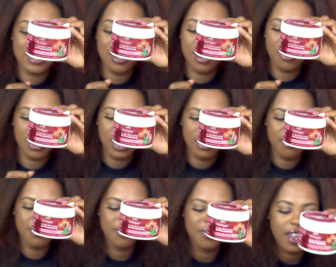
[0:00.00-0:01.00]
another
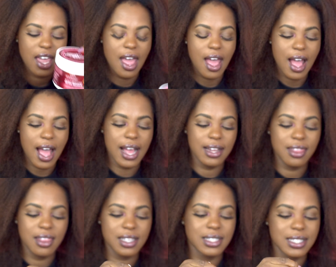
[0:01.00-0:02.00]
love. And
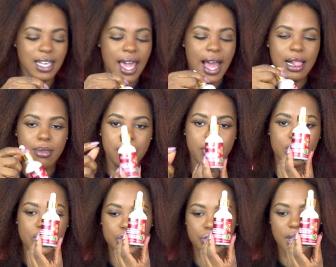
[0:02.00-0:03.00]
the scalp
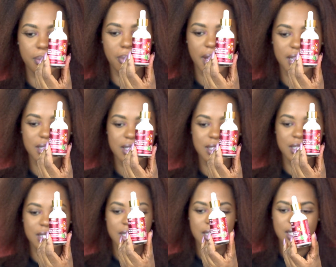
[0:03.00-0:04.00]

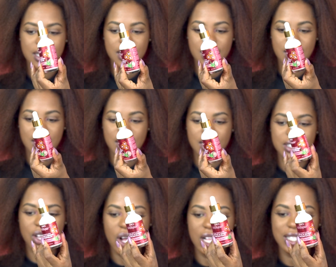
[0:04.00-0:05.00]
treatment is
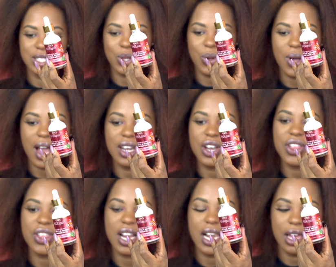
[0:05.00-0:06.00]
also
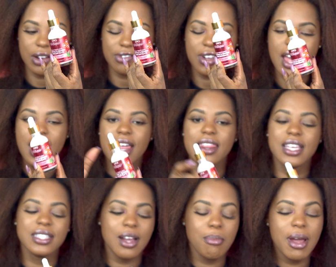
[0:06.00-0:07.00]
another love.
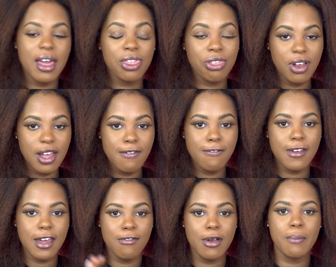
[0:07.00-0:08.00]
These are my 3
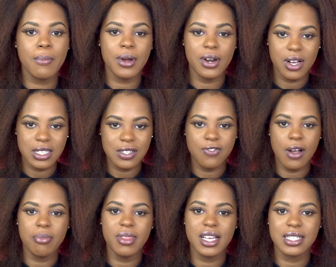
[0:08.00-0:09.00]
favorite products
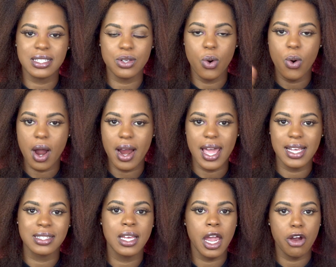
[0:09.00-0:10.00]
from this
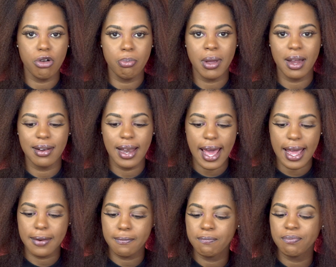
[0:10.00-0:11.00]
ORS hair repair
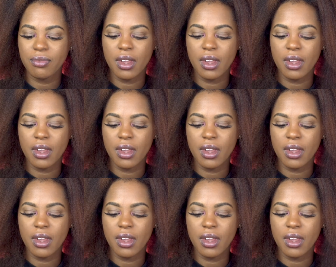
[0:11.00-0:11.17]
line.